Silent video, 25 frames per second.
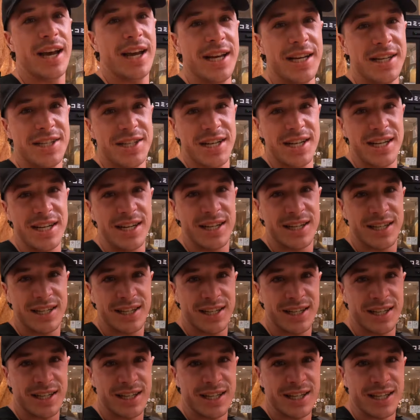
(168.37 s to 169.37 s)
EG,
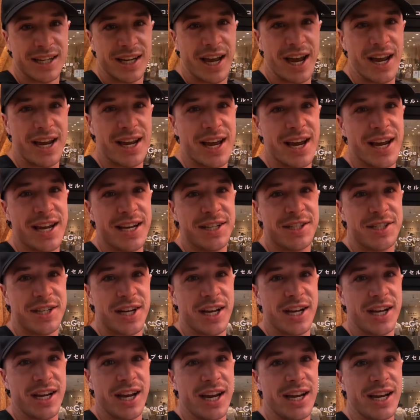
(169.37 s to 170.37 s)

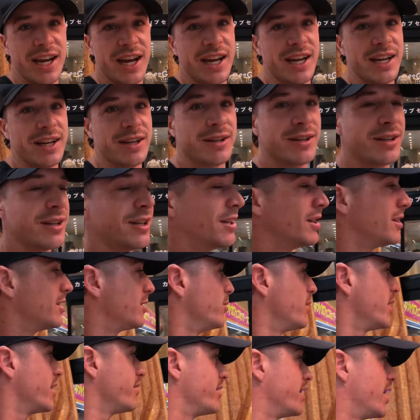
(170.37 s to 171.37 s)
EEGEE, -E,
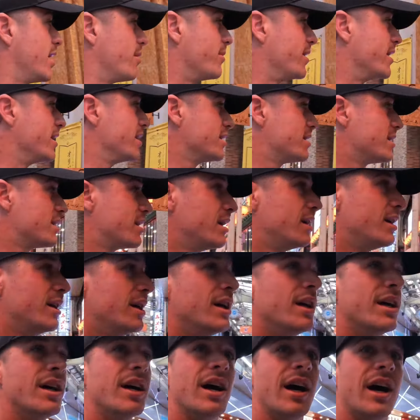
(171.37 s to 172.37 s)
whatever that means.
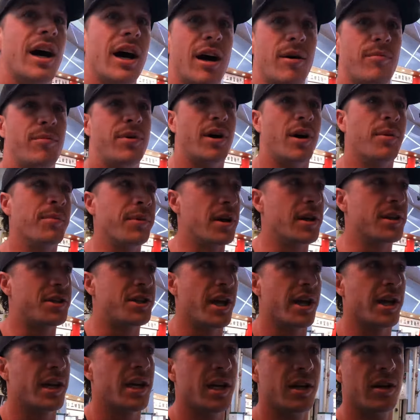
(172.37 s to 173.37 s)
Um, but I'm gonna
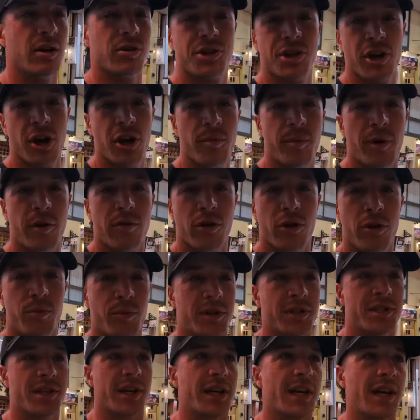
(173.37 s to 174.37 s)
check in, I'll show you my
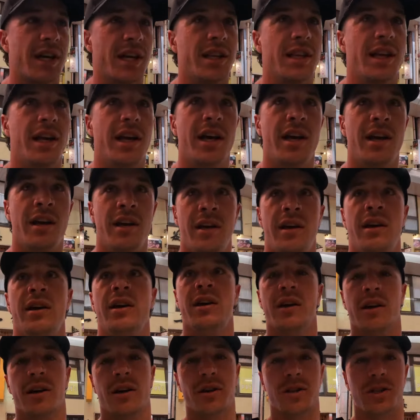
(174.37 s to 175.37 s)
room once I get in there.
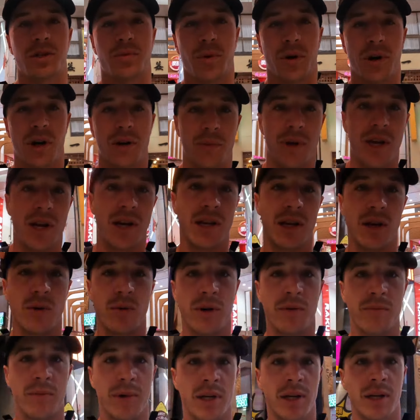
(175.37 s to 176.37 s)
Got Spider-Man
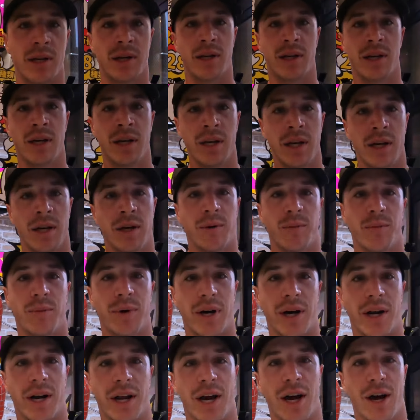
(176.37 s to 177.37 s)
here with me,
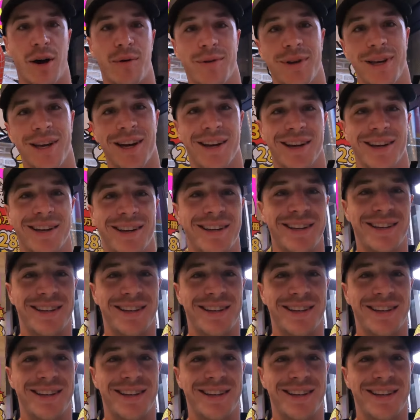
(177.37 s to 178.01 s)
but um, yeah,